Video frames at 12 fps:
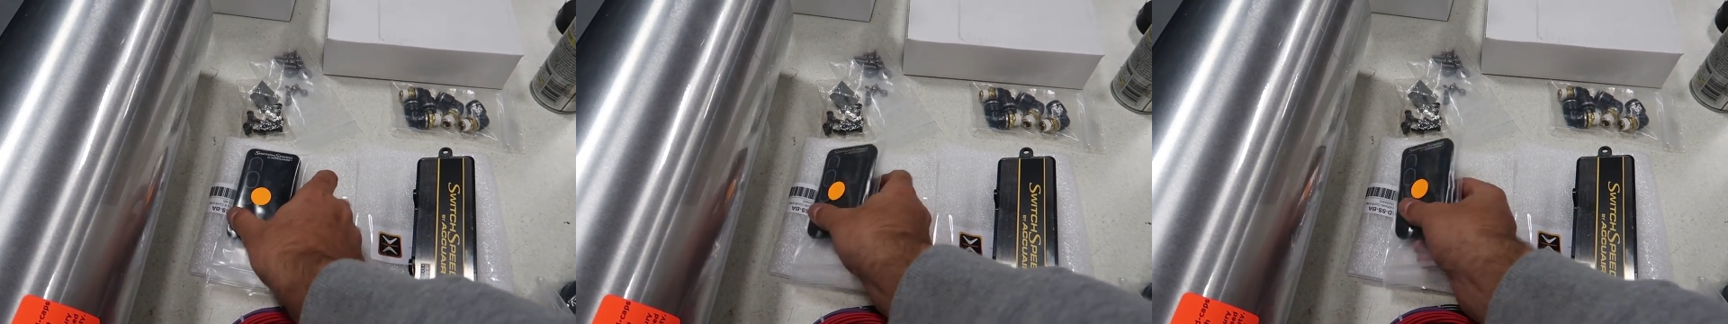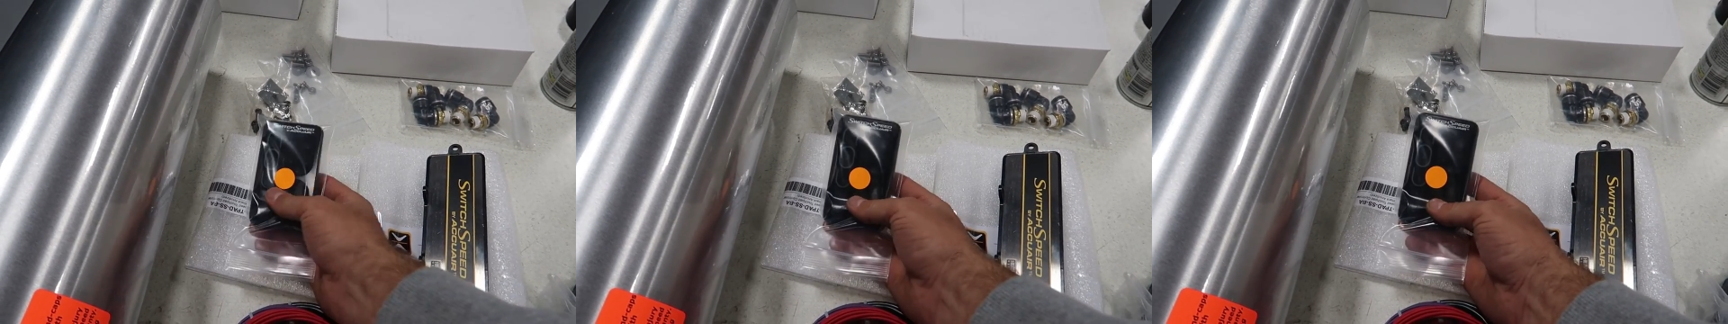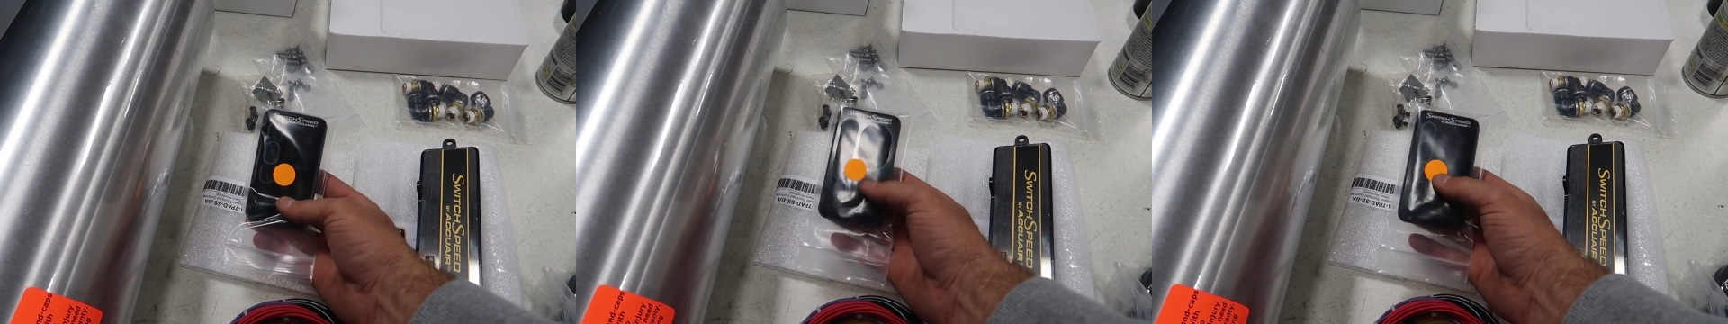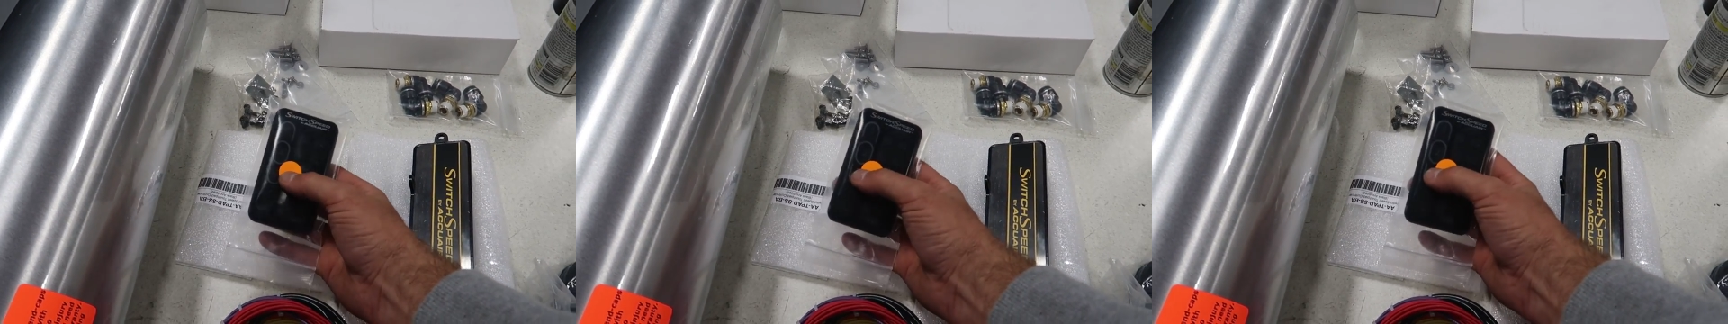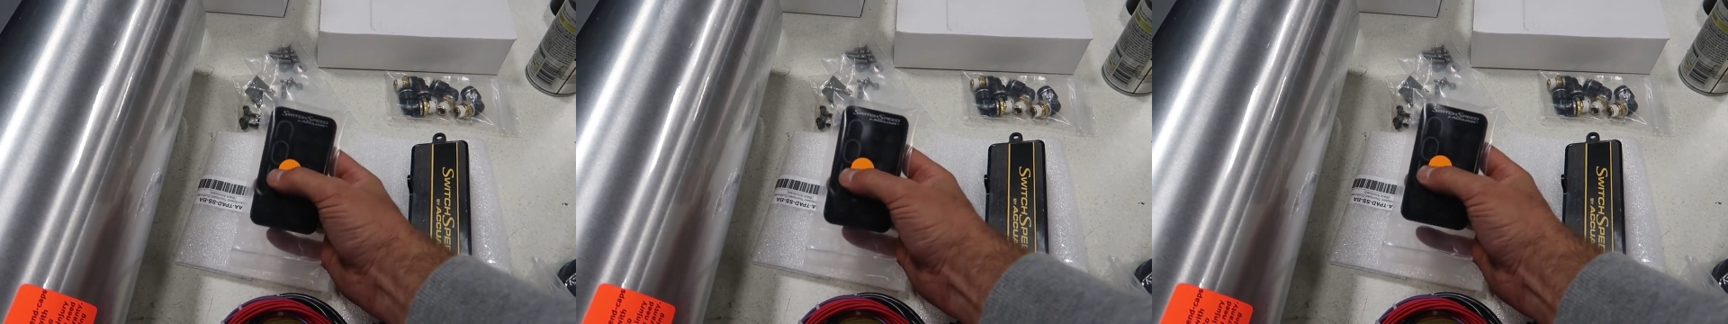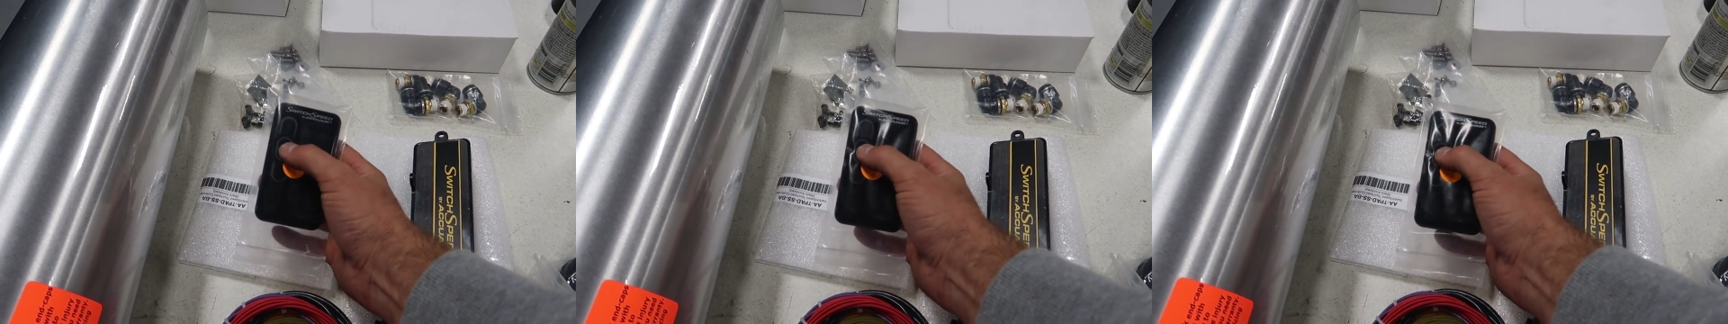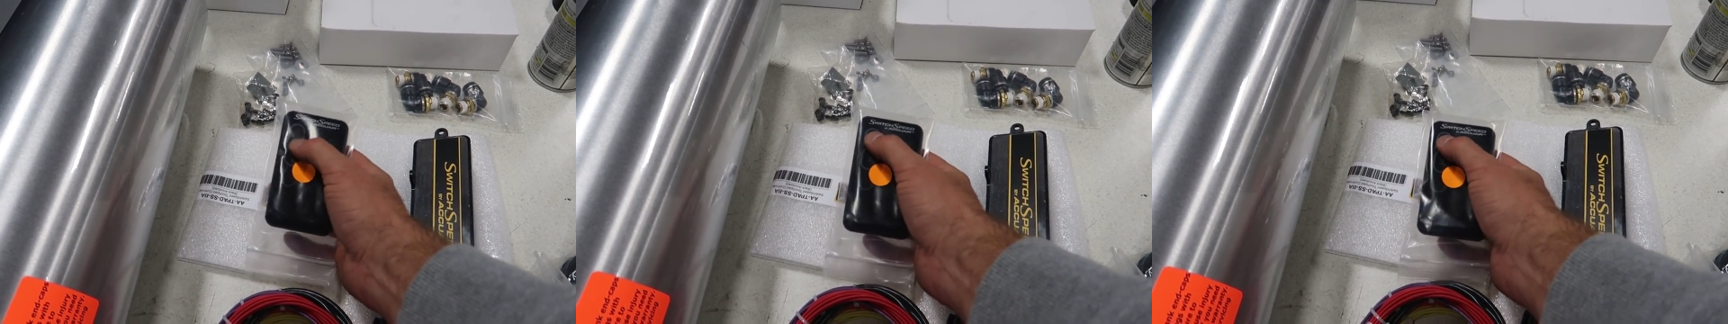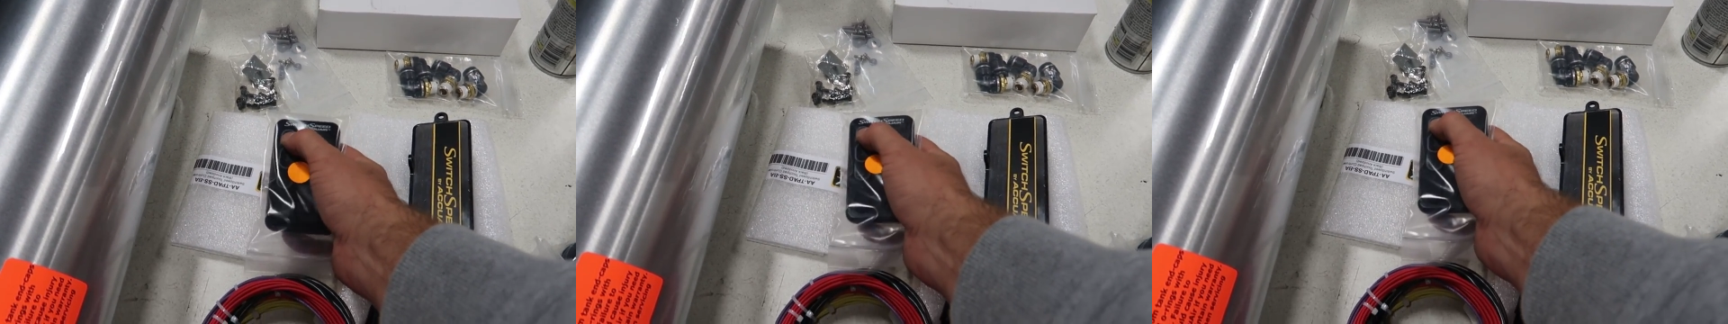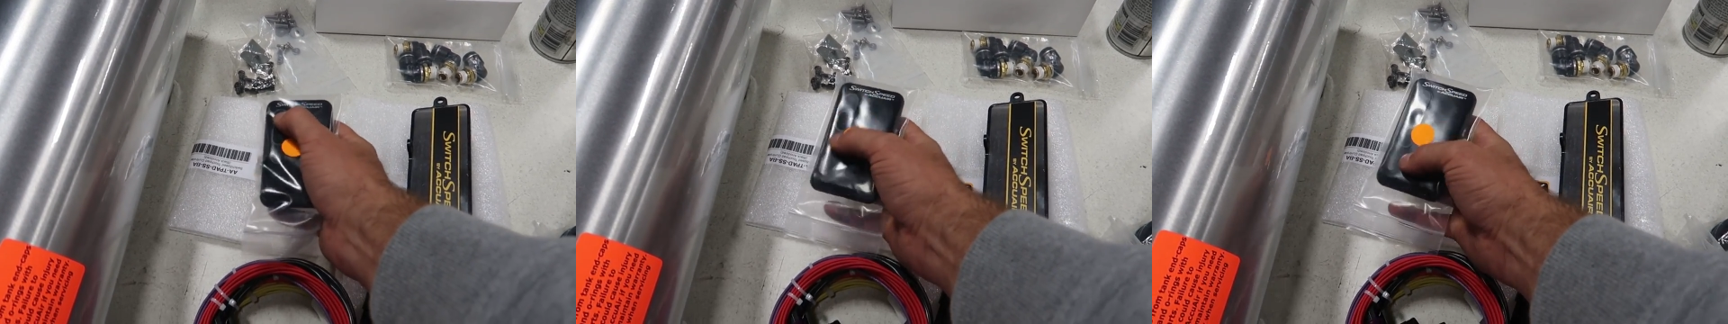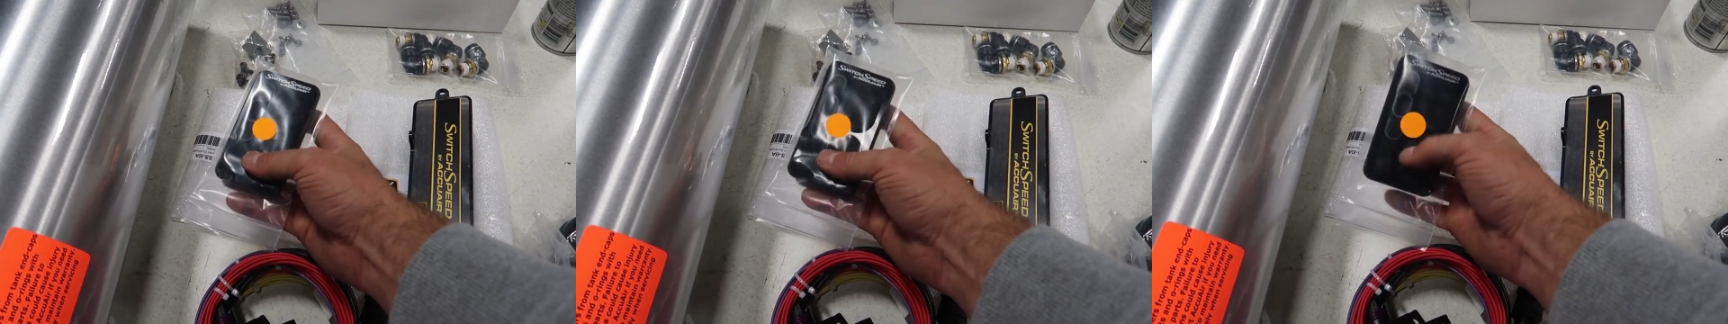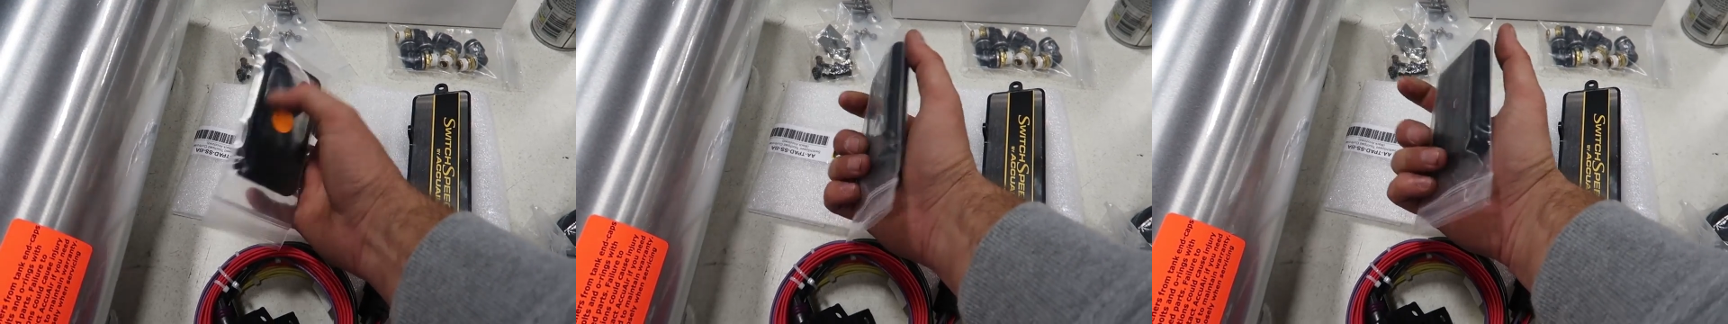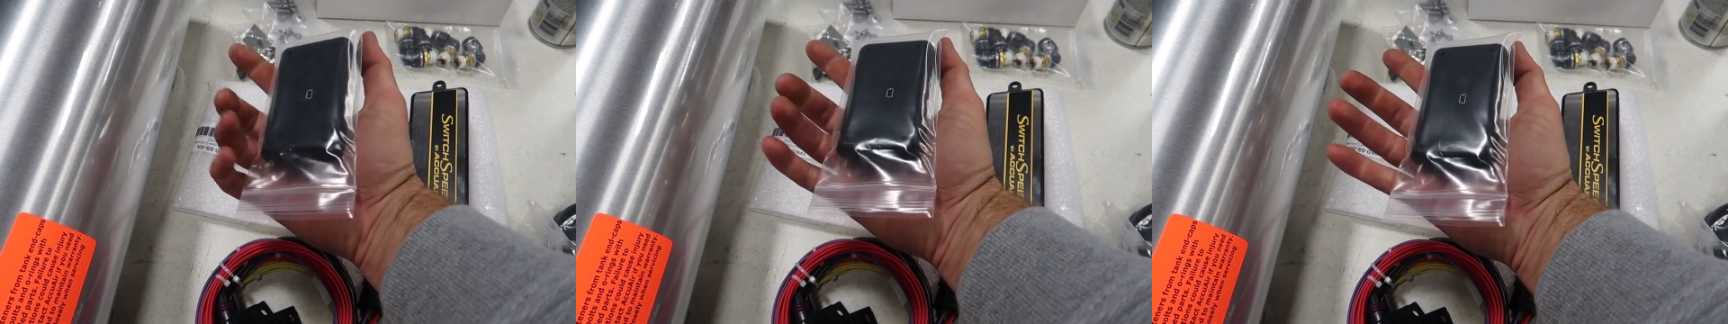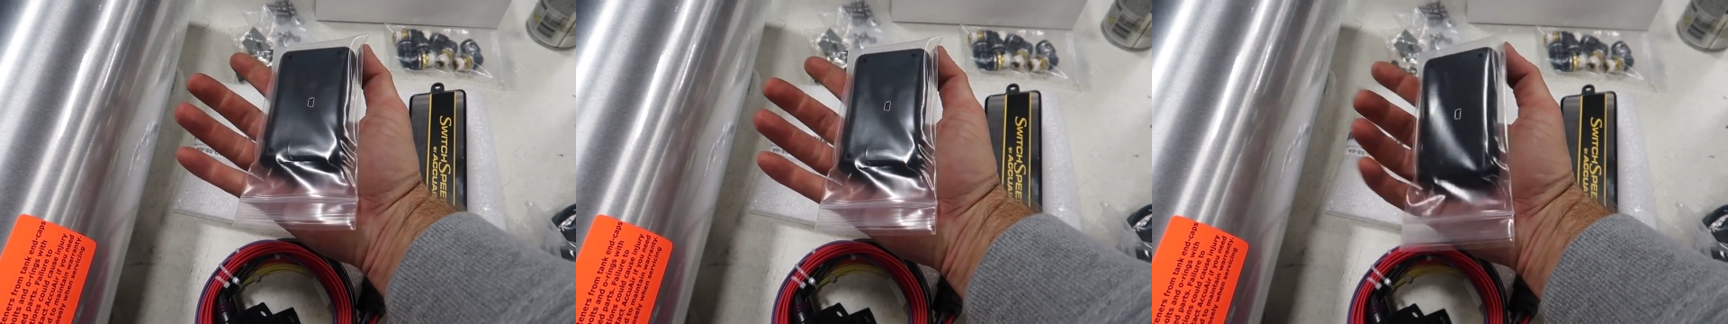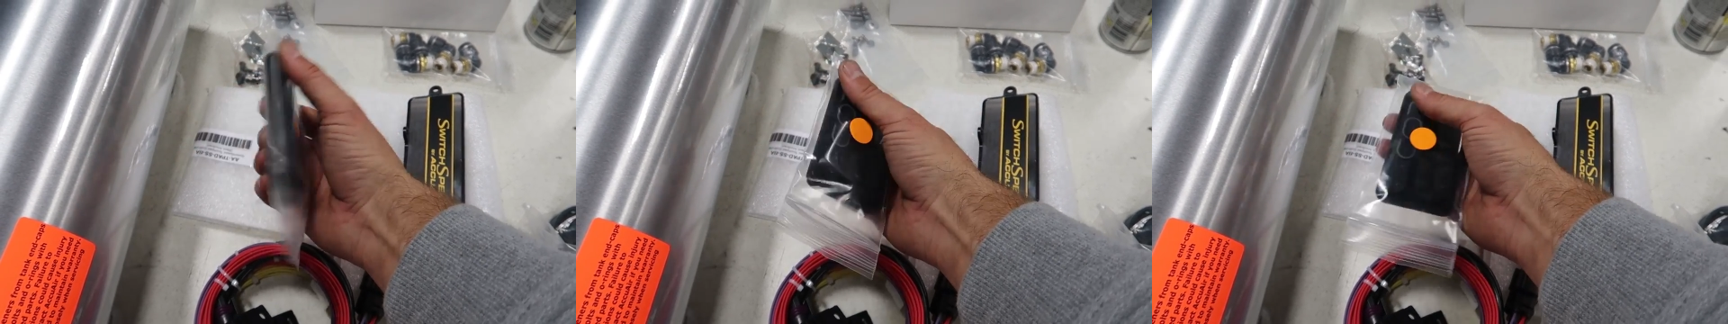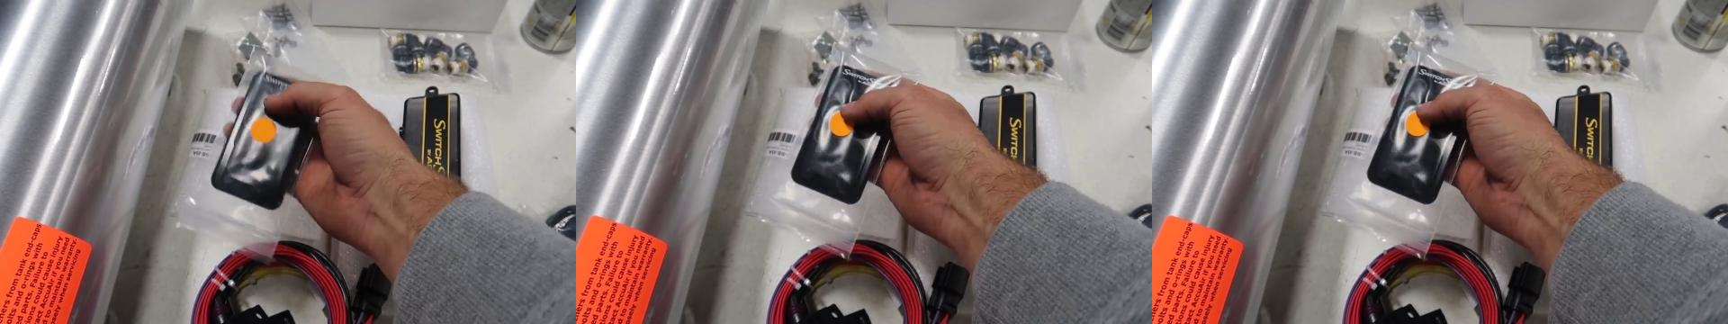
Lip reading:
[unreadable: no face in view]